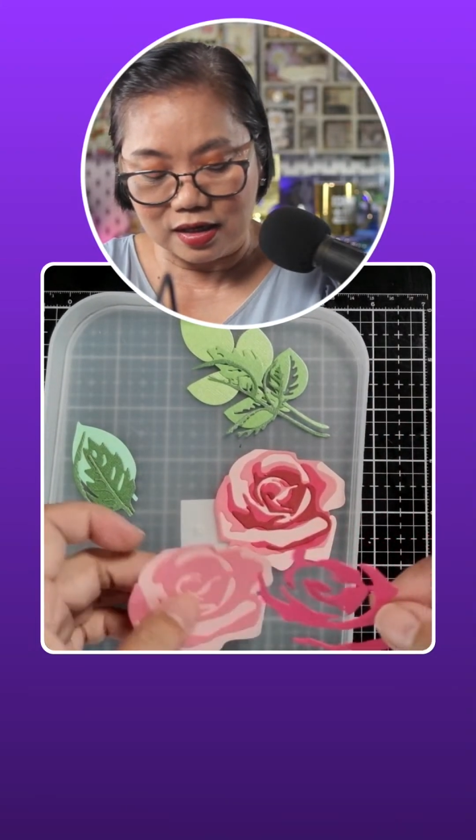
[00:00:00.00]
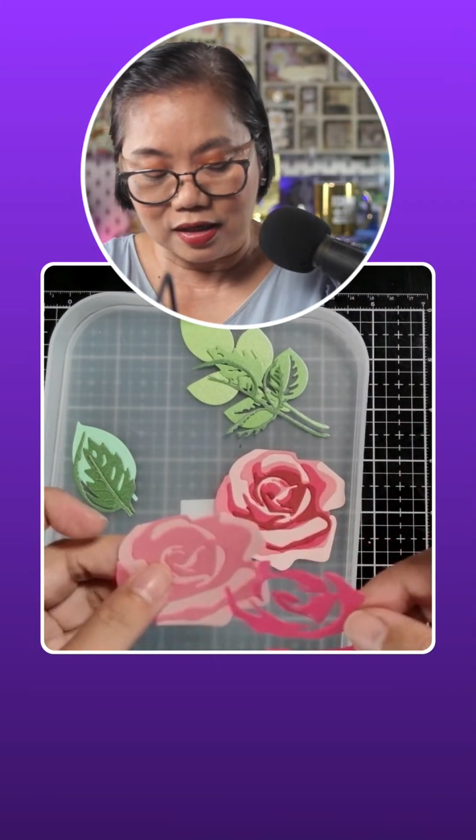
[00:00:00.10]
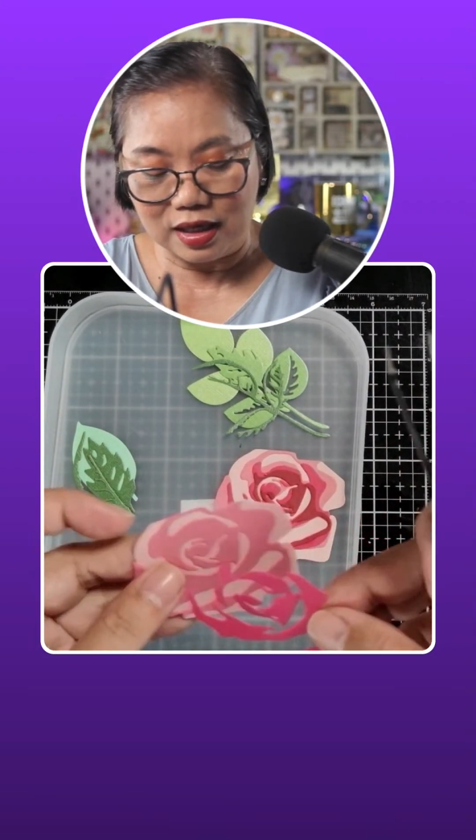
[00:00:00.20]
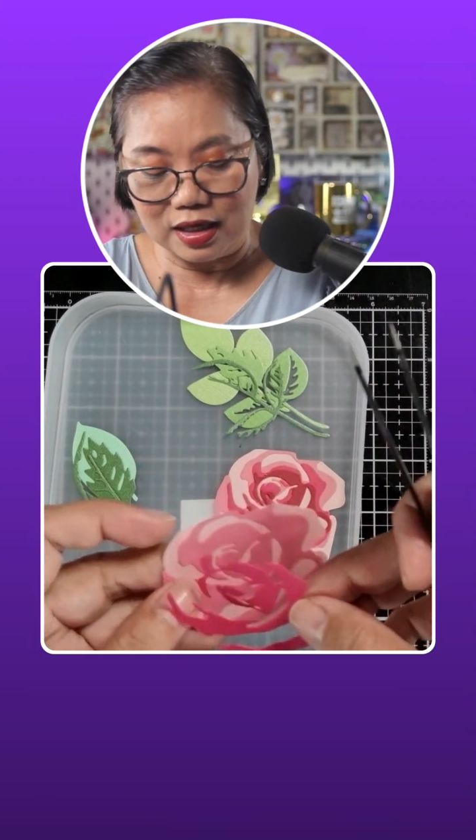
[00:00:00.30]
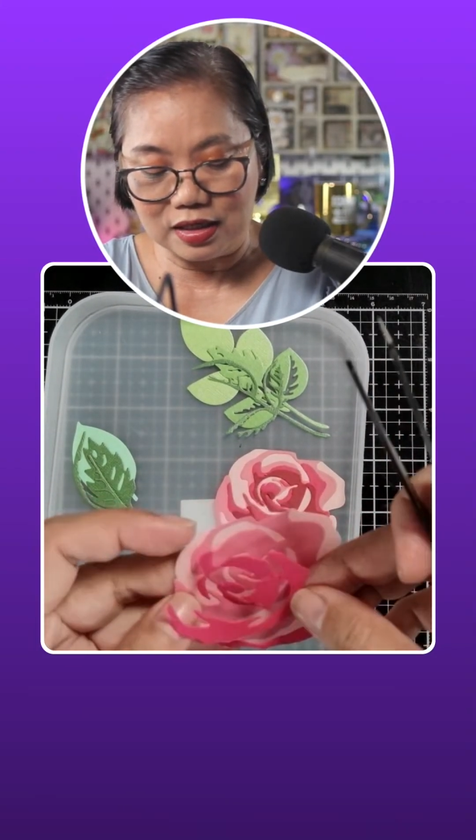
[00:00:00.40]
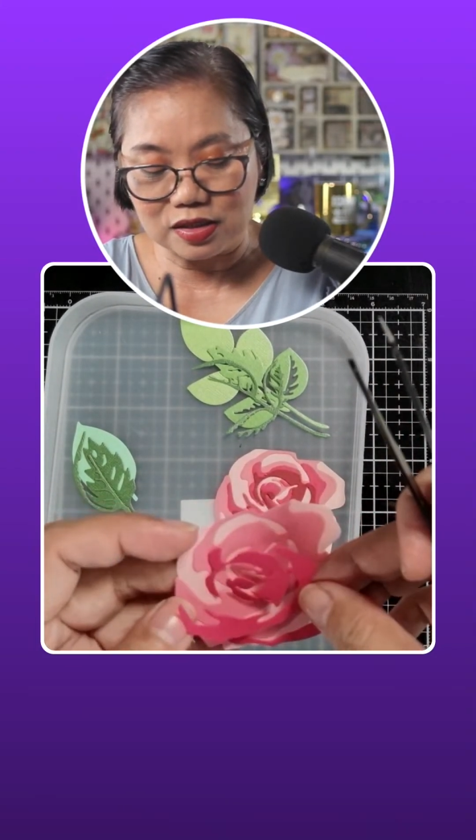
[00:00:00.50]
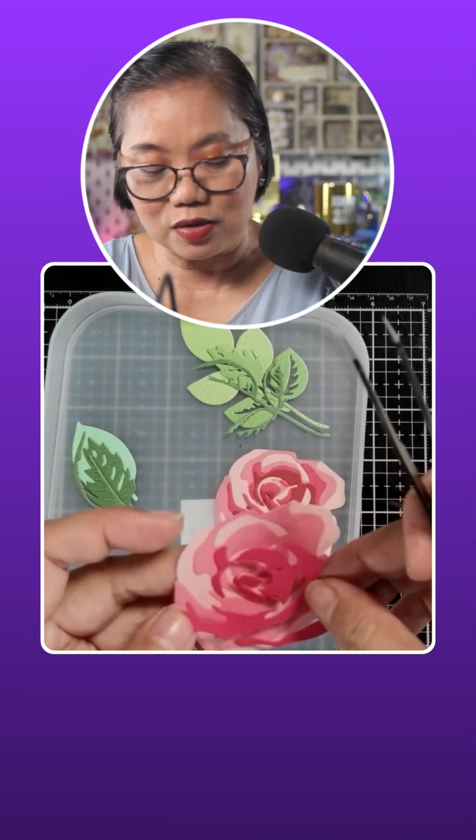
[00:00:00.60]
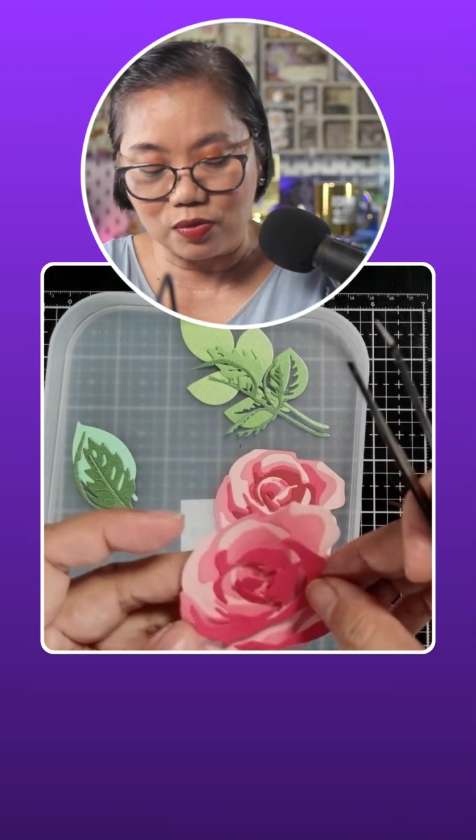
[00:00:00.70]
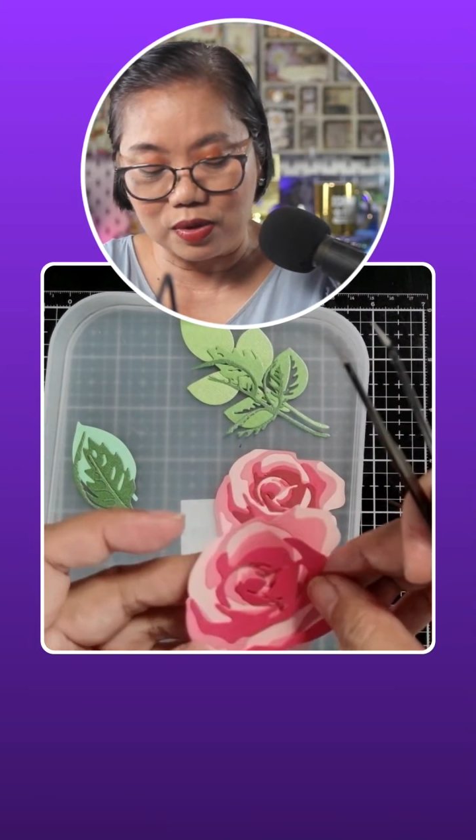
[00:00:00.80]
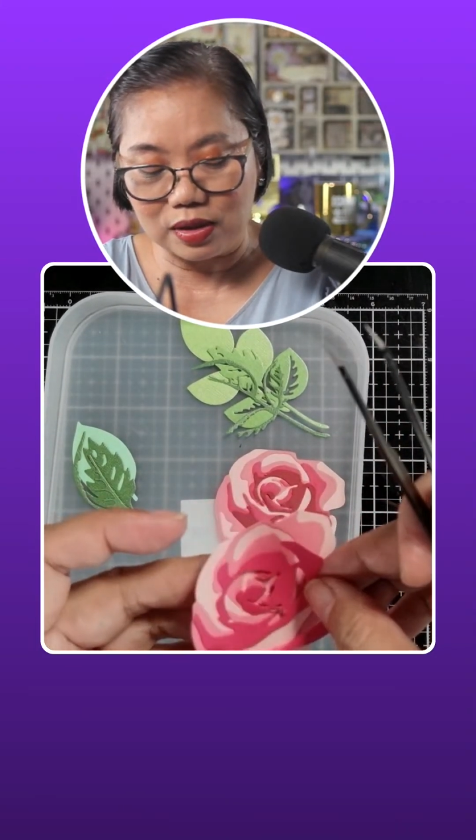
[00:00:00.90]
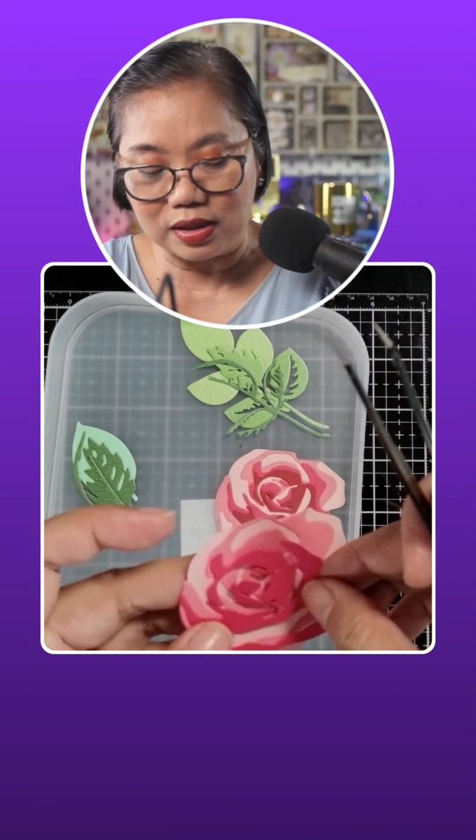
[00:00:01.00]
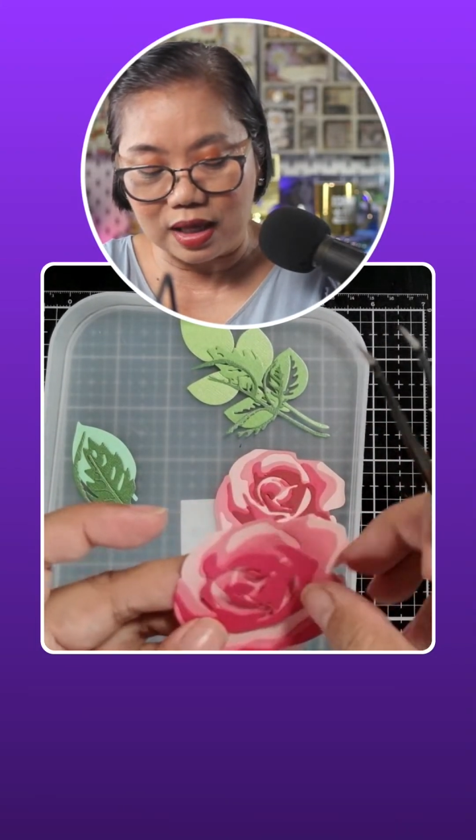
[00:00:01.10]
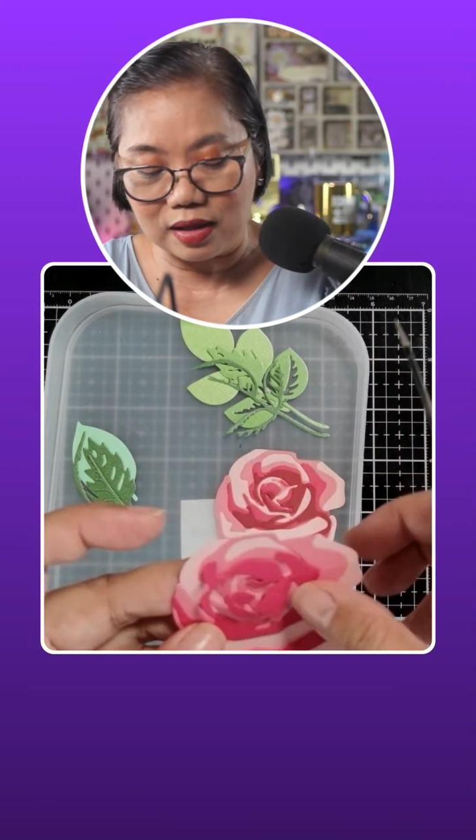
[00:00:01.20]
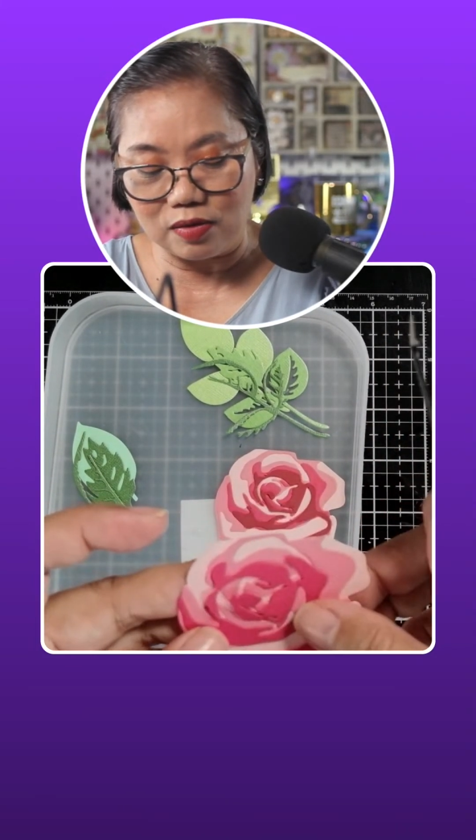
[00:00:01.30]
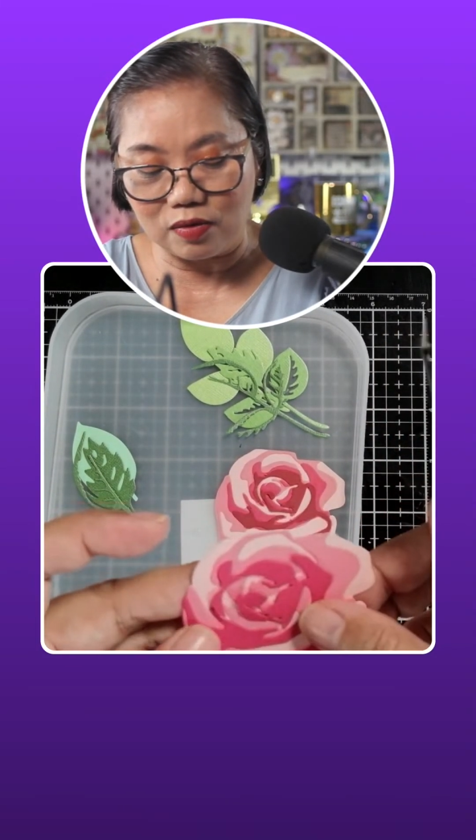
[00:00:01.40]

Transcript: Okay, so then